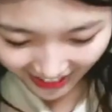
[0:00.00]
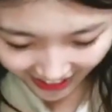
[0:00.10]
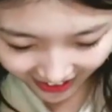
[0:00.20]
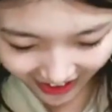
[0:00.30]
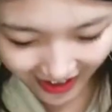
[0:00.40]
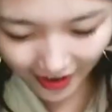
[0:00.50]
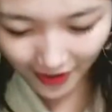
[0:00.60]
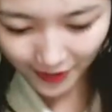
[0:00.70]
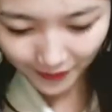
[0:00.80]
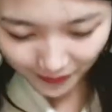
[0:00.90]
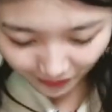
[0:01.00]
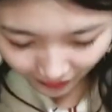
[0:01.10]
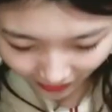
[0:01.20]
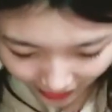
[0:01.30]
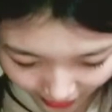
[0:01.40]
Here.
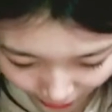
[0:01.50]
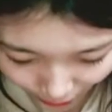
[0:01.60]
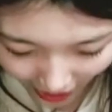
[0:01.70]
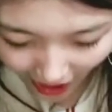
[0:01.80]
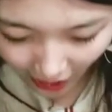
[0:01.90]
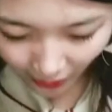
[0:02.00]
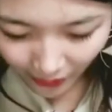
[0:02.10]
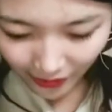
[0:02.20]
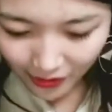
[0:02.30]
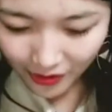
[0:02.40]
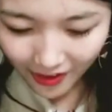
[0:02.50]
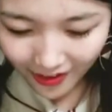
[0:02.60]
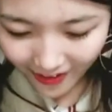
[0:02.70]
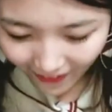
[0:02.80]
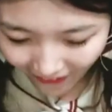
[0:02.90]
Wow!
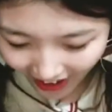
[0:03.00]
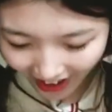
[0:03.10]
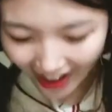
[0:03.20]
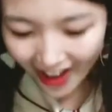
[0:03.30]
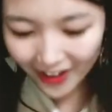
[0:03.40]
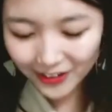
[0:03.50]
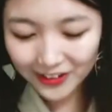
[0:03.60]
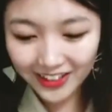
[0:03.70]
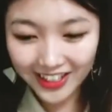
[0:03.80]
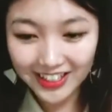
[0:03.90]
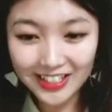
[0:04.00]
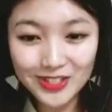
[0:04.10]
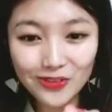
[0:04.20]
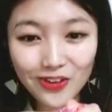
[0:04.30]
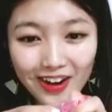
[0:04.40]
Wow! Look at
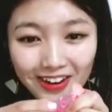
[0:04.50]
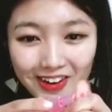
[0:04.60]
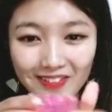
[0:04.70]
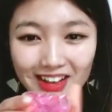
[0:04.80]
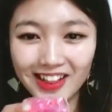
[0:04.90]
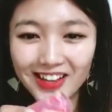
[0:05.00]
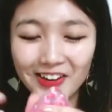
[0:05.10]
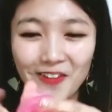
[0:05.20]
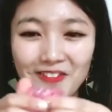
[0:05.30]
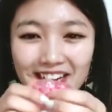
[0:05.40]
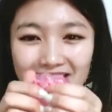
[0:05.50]
this watermelon on my